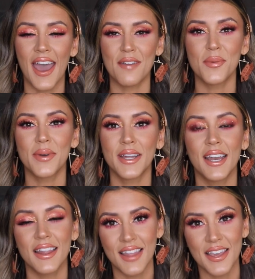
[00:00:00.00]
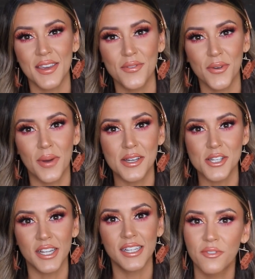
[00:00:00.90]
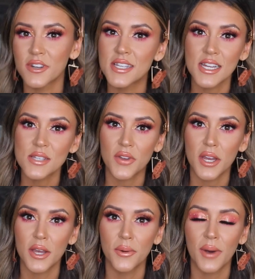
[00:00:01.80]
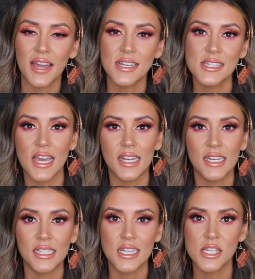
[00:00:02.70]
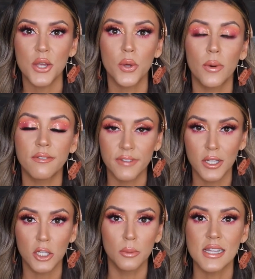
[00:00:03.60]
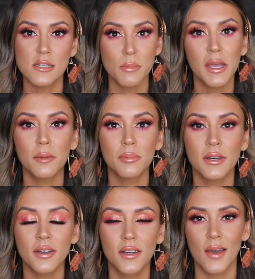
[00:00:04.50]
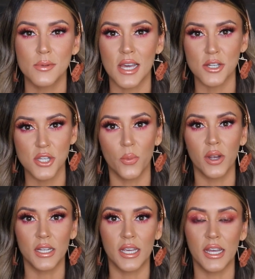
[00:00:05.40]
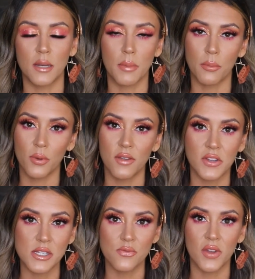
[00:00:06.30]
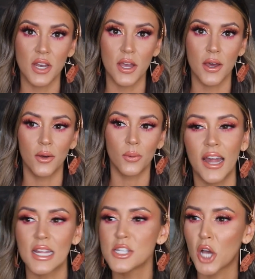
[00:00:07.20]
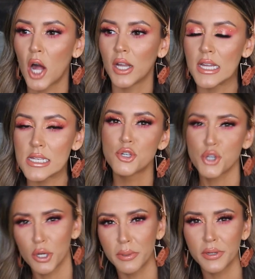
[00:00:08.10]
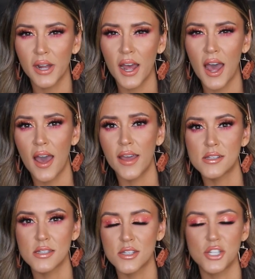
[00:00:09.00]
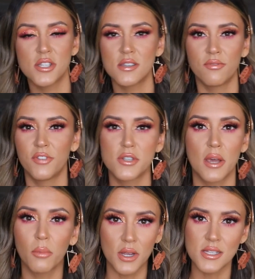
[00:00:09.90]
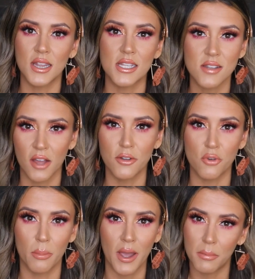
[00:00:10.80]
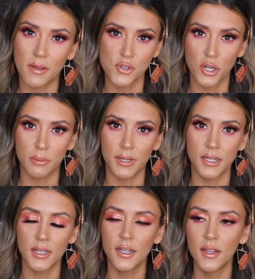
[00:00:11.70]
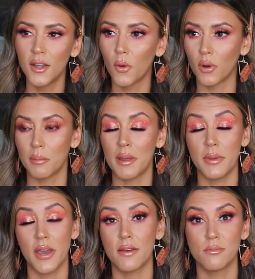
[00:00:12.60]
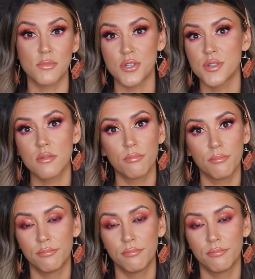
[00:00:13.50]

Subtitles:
Hi everyone, thank you for watching. For today's video, I decided to film this makeup look. I was actually wearing it in my previous video. I like to call it Sherbert eyes. Just for some reason, these colors remind me of Sherbert, or maybe I'm just